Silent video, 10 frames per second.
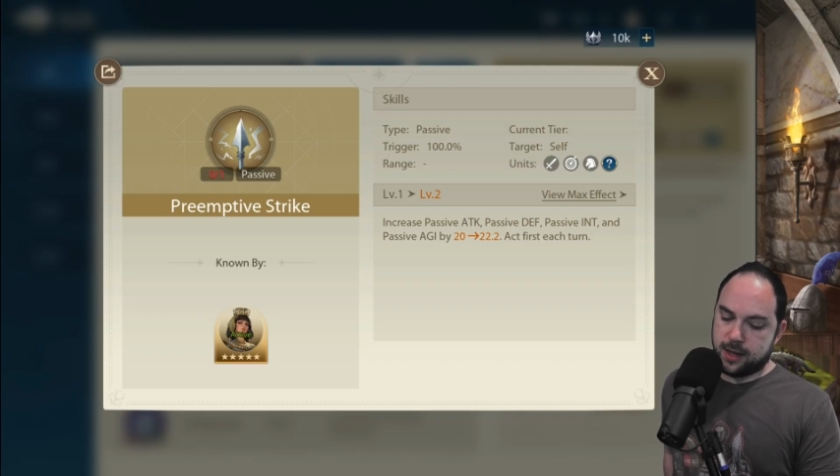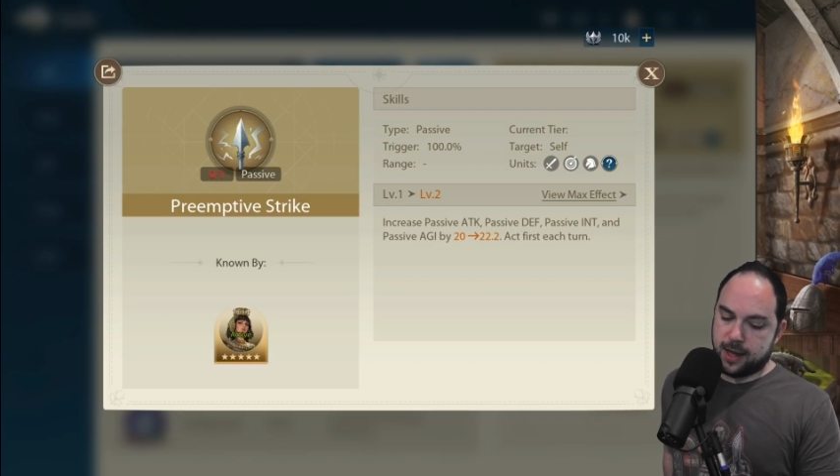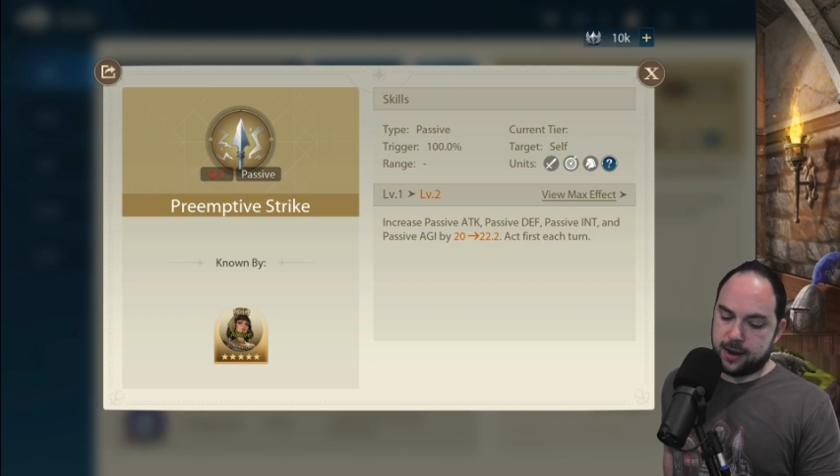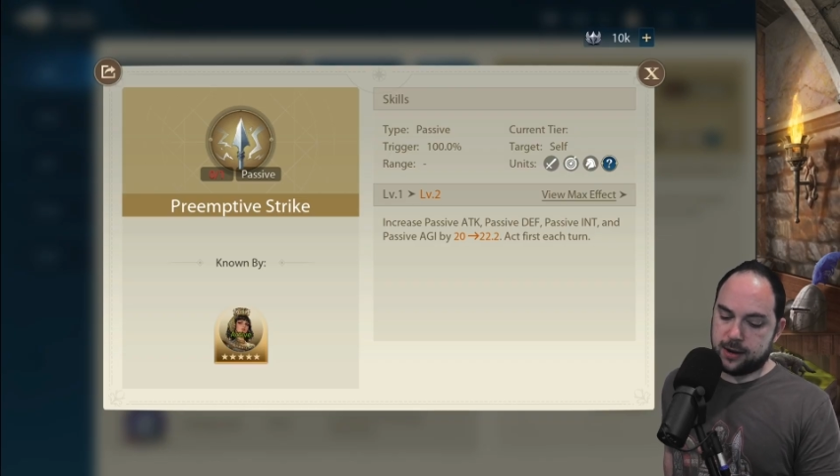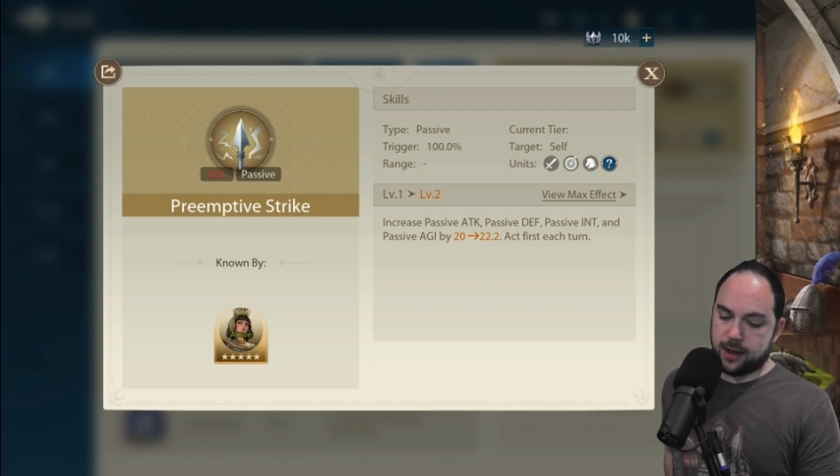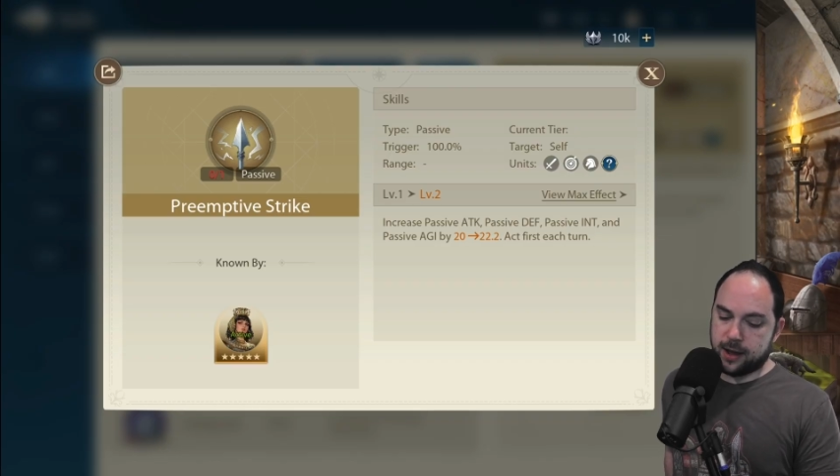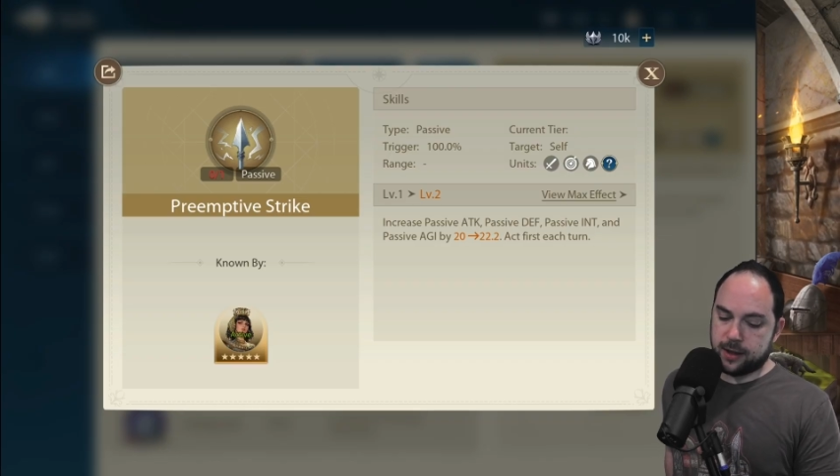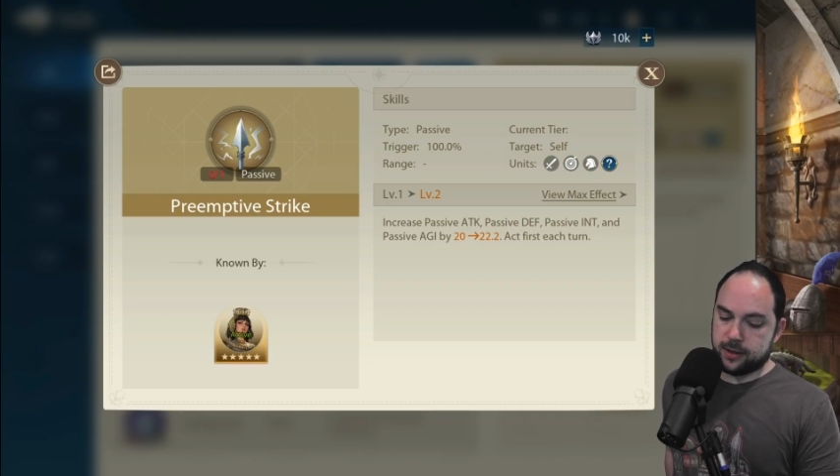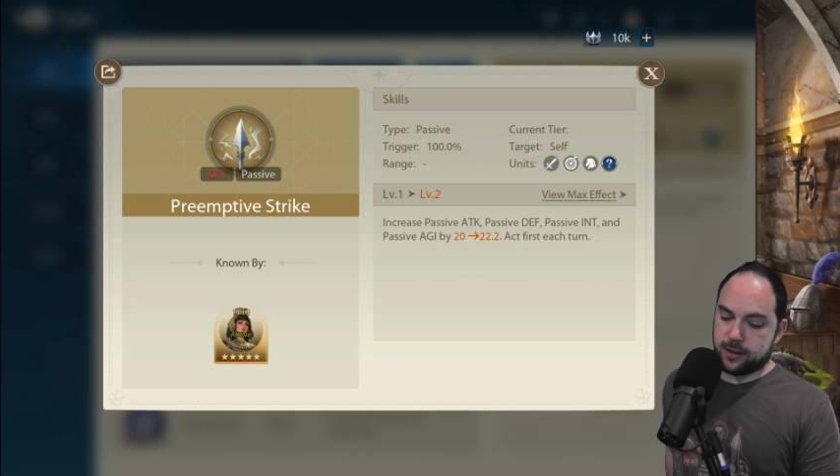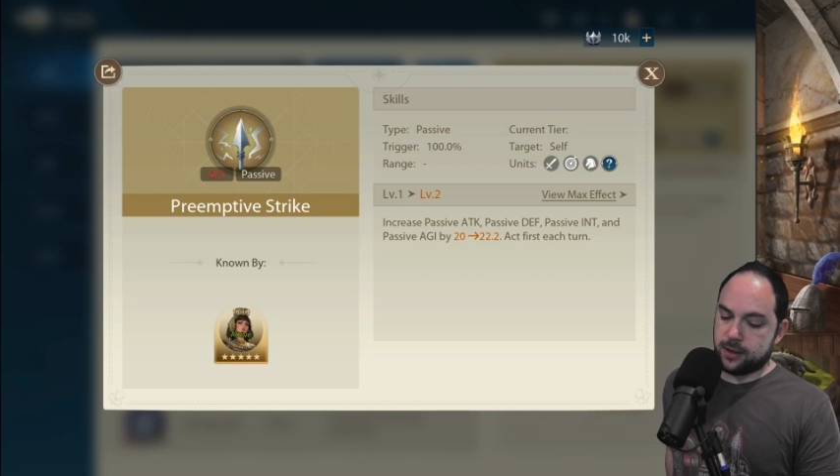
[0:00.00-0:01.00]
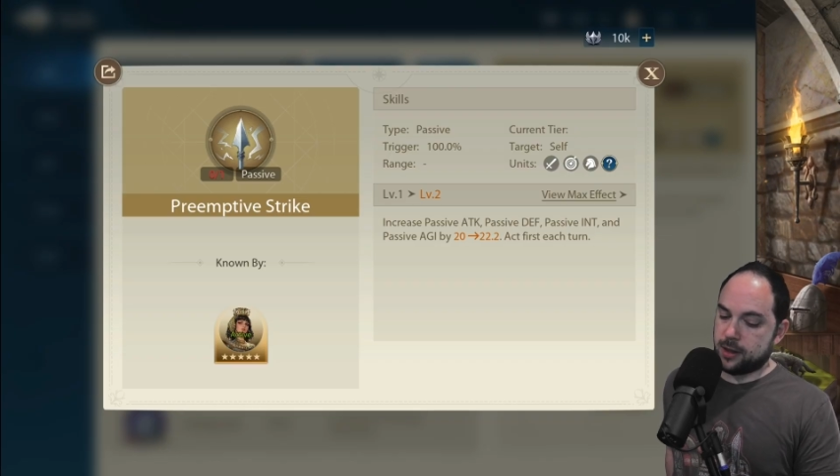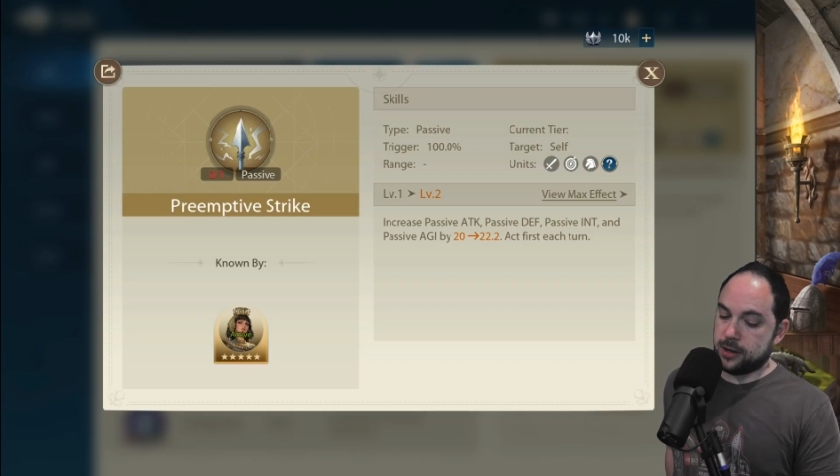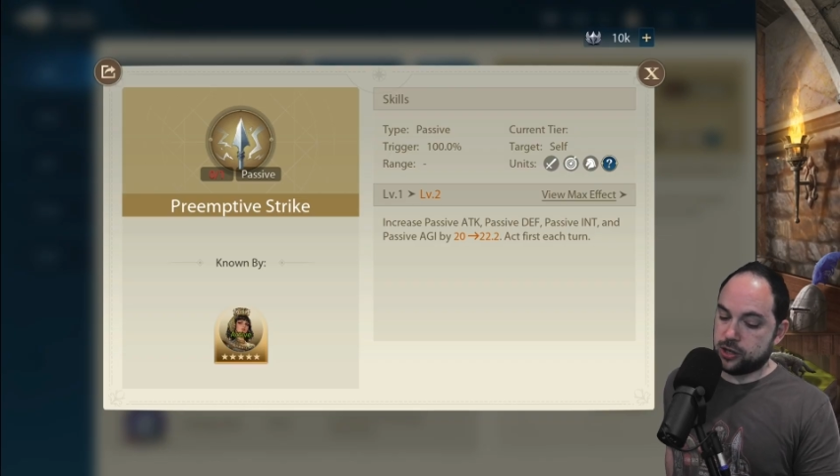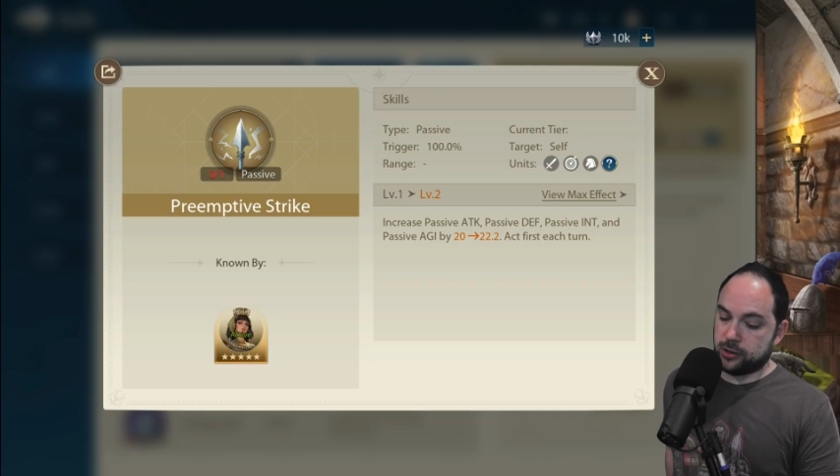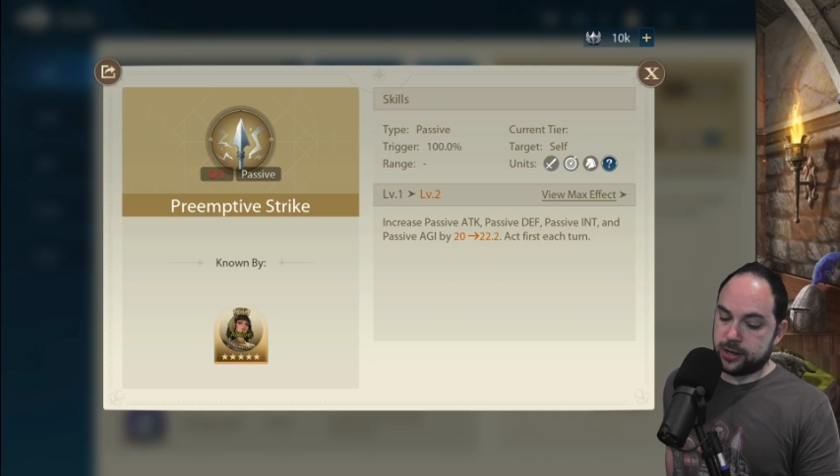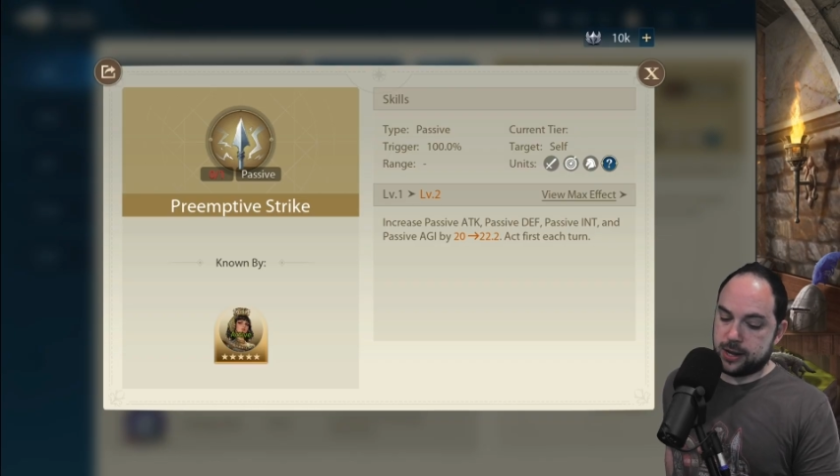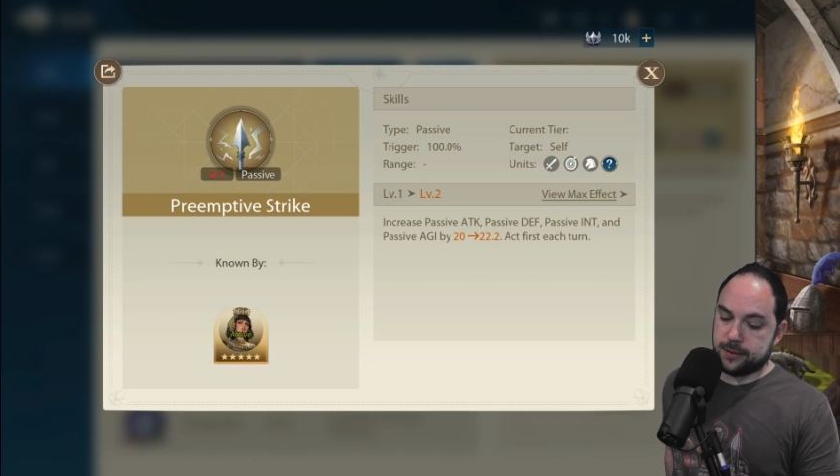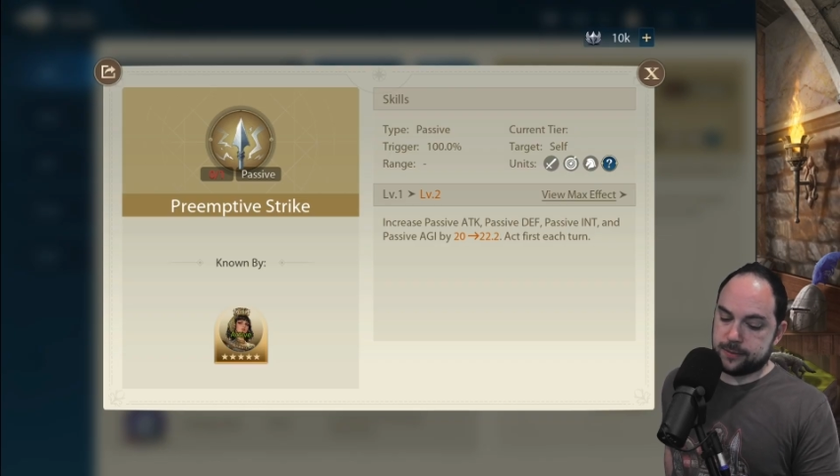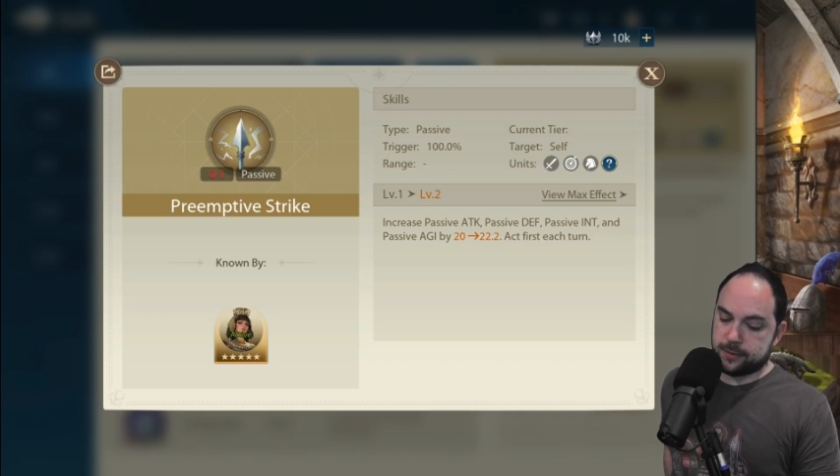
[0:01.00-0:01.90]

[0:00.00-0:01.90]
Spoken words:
and agility.